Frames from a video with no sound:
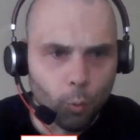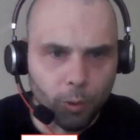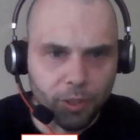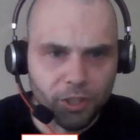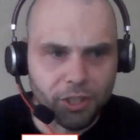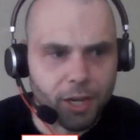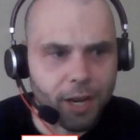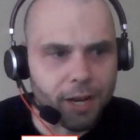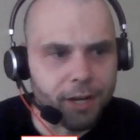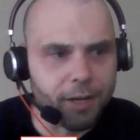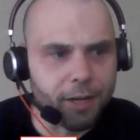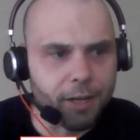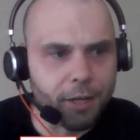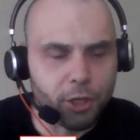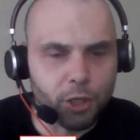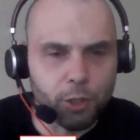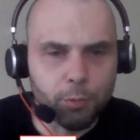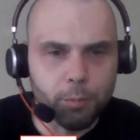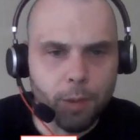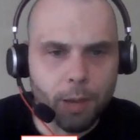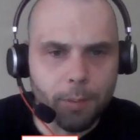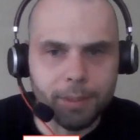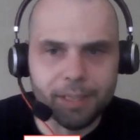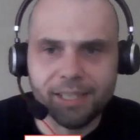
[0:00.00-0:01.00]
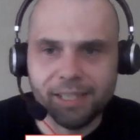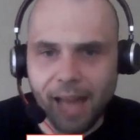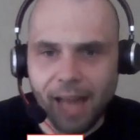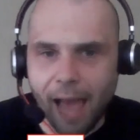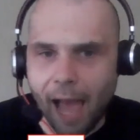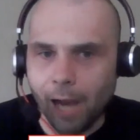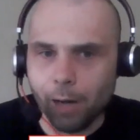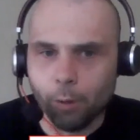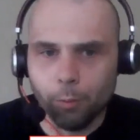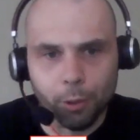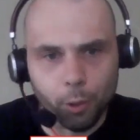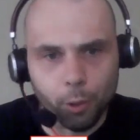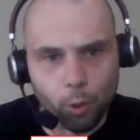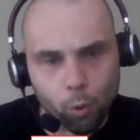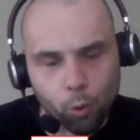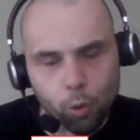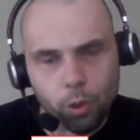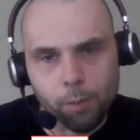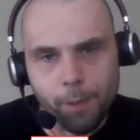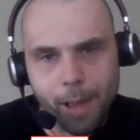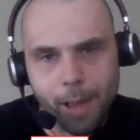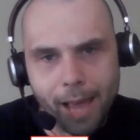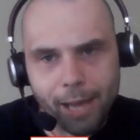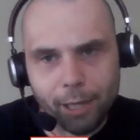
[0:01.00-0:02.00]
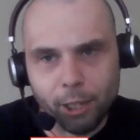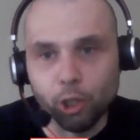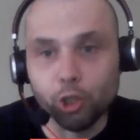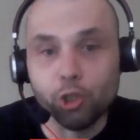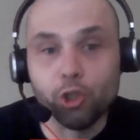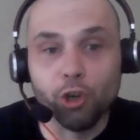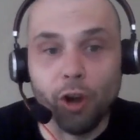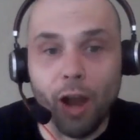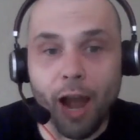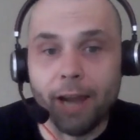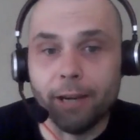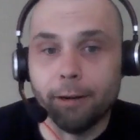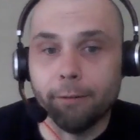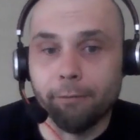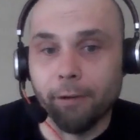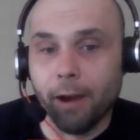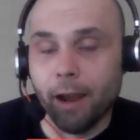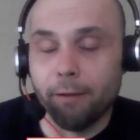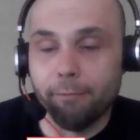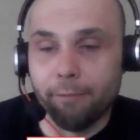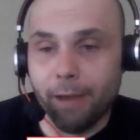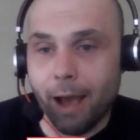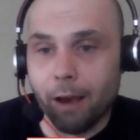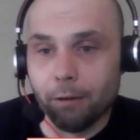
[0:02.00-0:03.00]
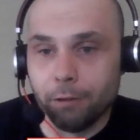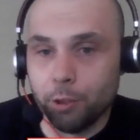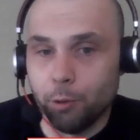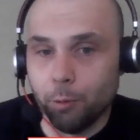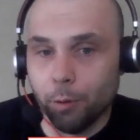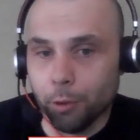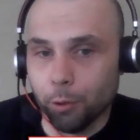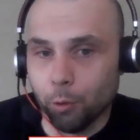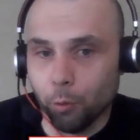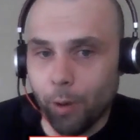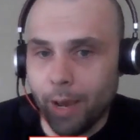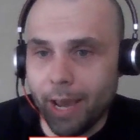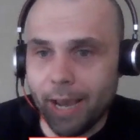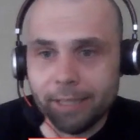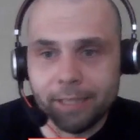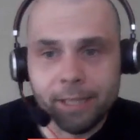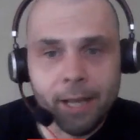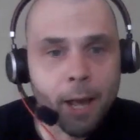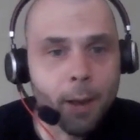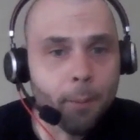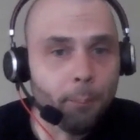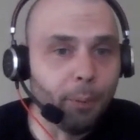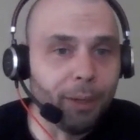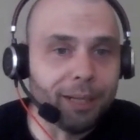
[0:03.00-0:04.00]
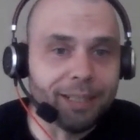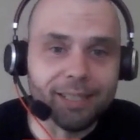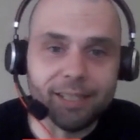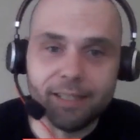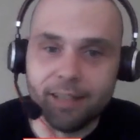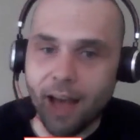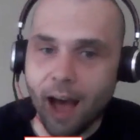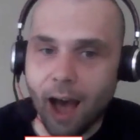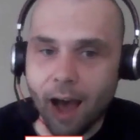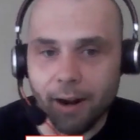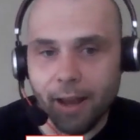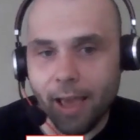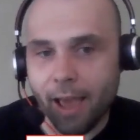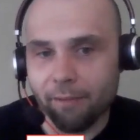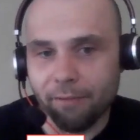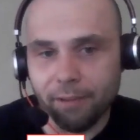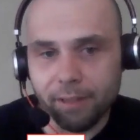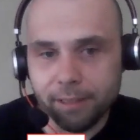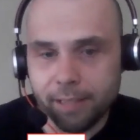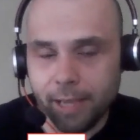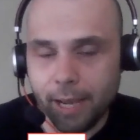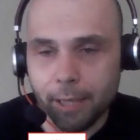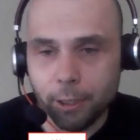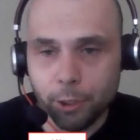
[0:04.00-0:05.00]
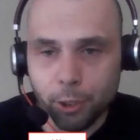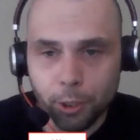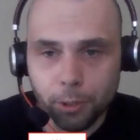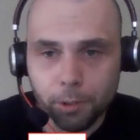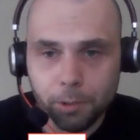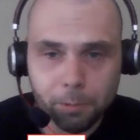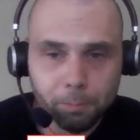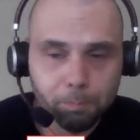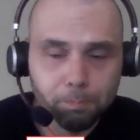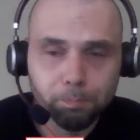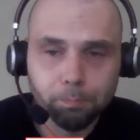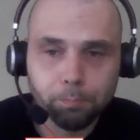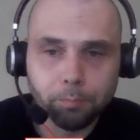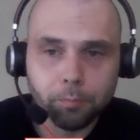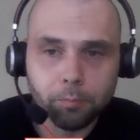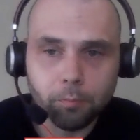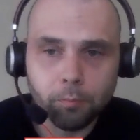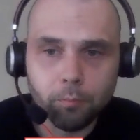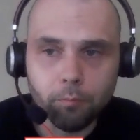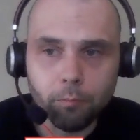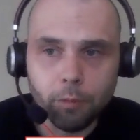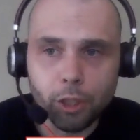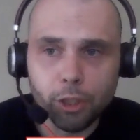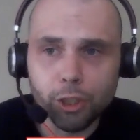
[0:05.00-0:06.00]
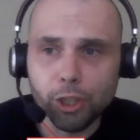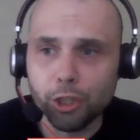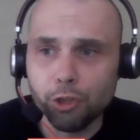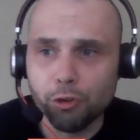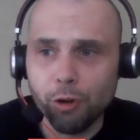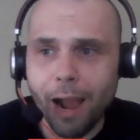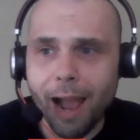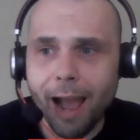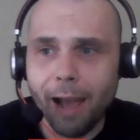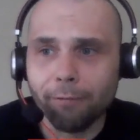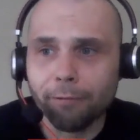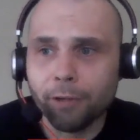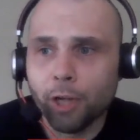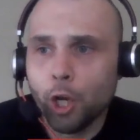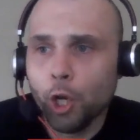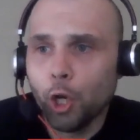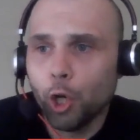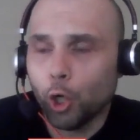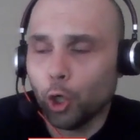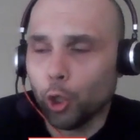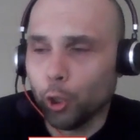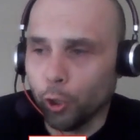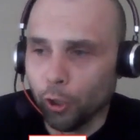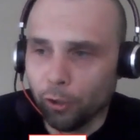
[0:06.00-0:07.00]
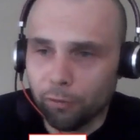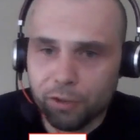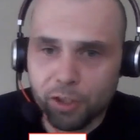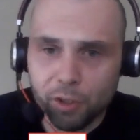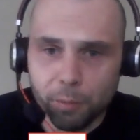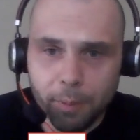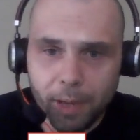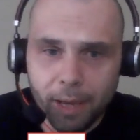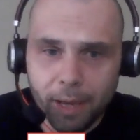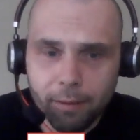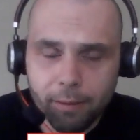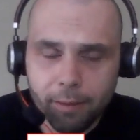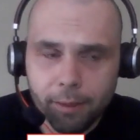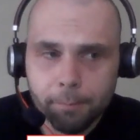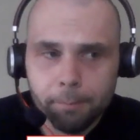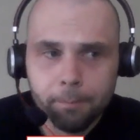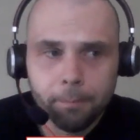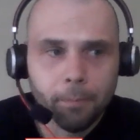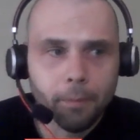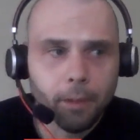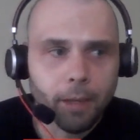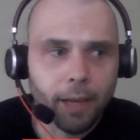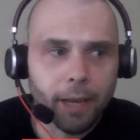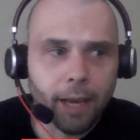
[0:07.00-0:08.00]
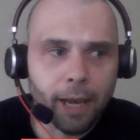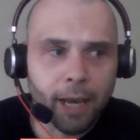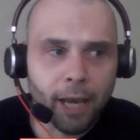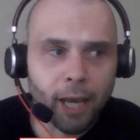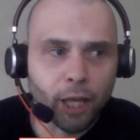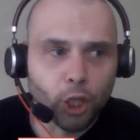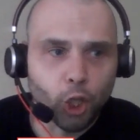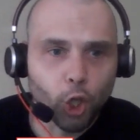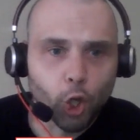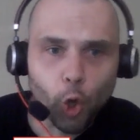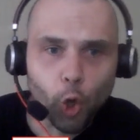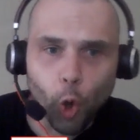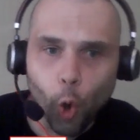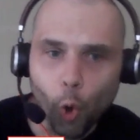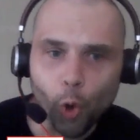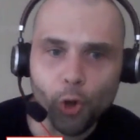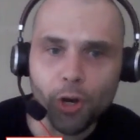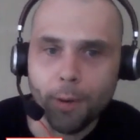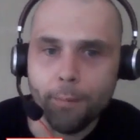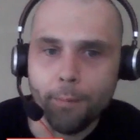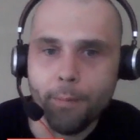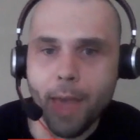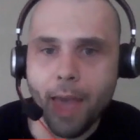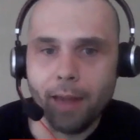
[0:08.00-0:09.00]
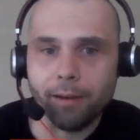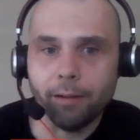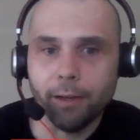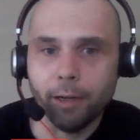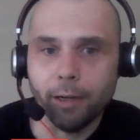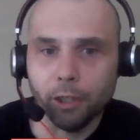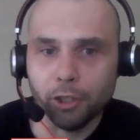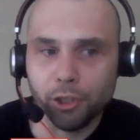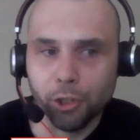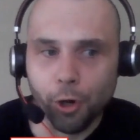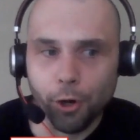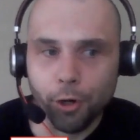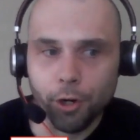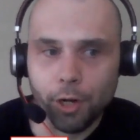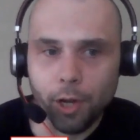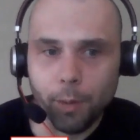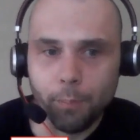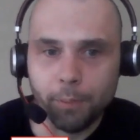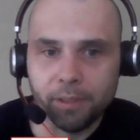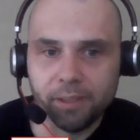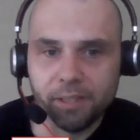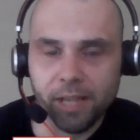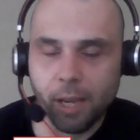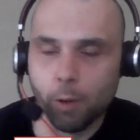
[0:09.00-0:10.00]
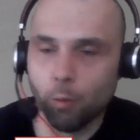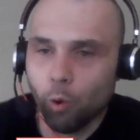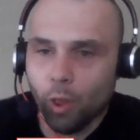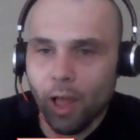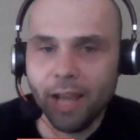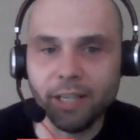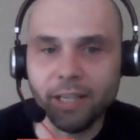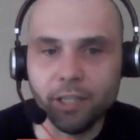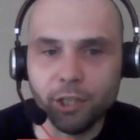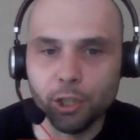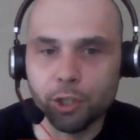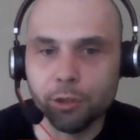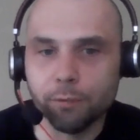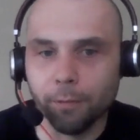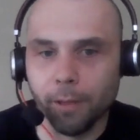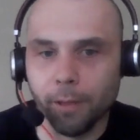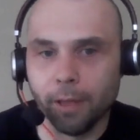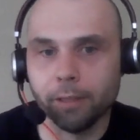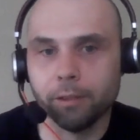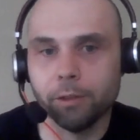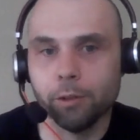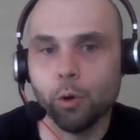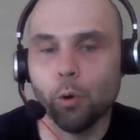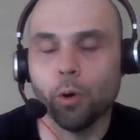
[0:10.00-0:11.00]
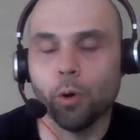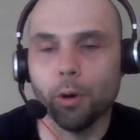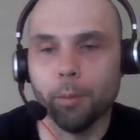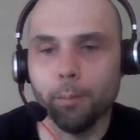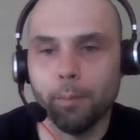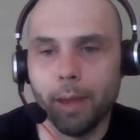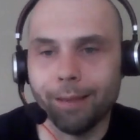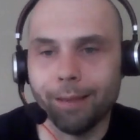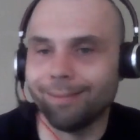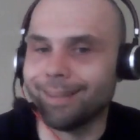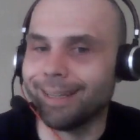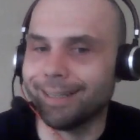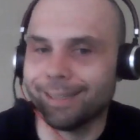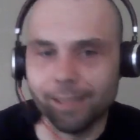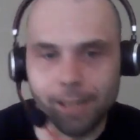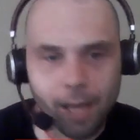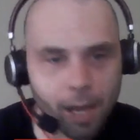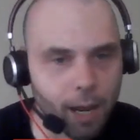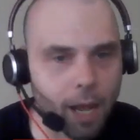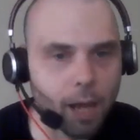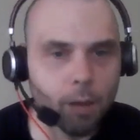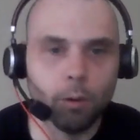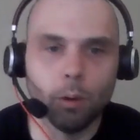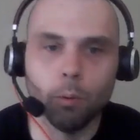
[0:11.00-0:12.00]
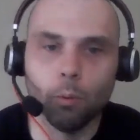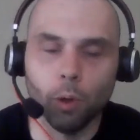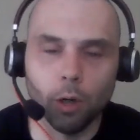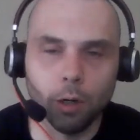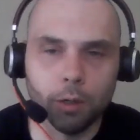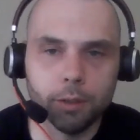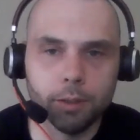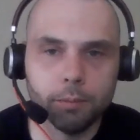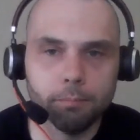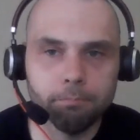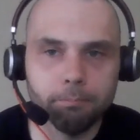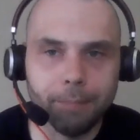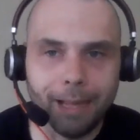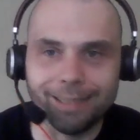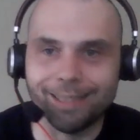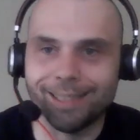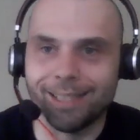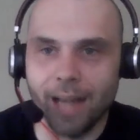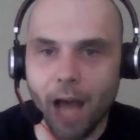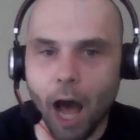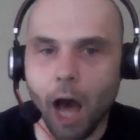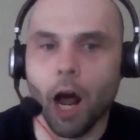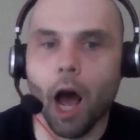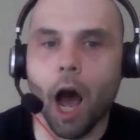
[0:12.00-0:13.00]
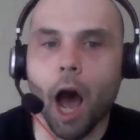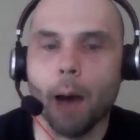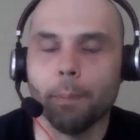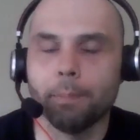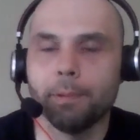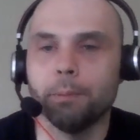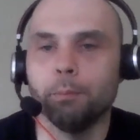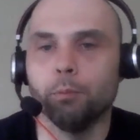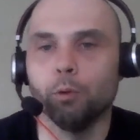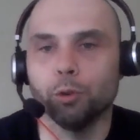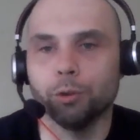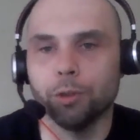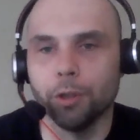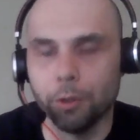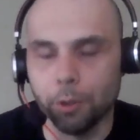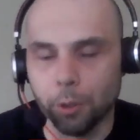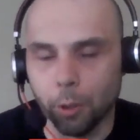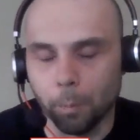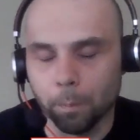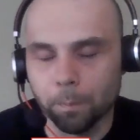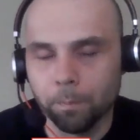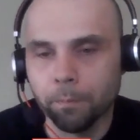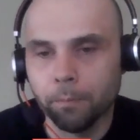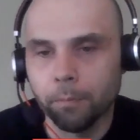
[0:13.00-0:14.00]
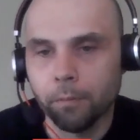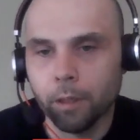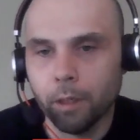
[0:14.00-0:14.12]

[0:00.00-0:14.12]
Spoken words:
which tight end do you maybe stack with a quarterback. You're trying to find value other ways, but it's not advantageous to draft Irv Smith and Cole Kmet in a startup and say, well, I can just flex Cole Kmet. That's not how it works. That's not optimal to do.